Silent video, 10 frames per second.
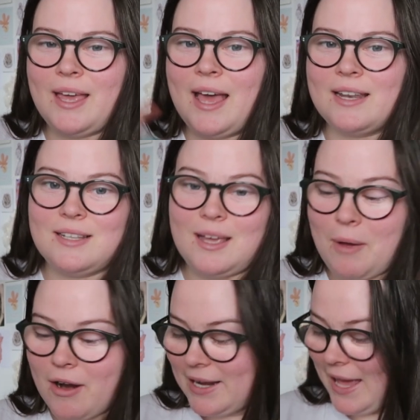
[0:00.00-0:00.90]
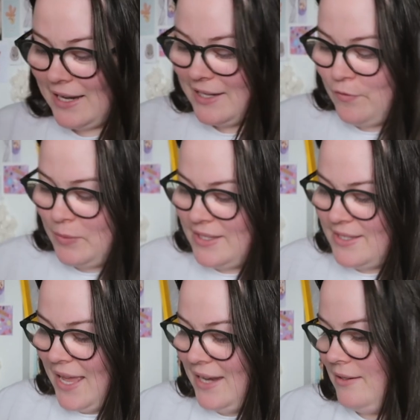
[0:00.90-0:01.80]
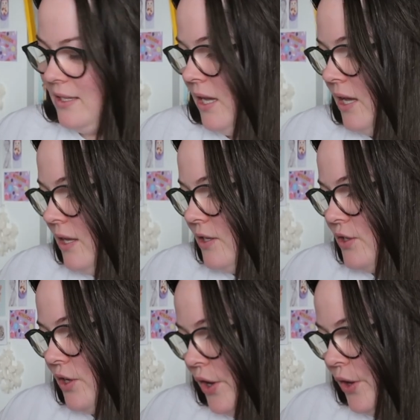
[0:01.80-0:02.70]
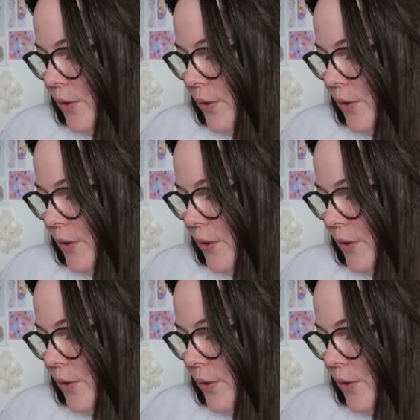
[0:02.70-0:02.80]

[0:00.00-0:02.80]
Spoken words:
and apparently it hadn't even been sent. So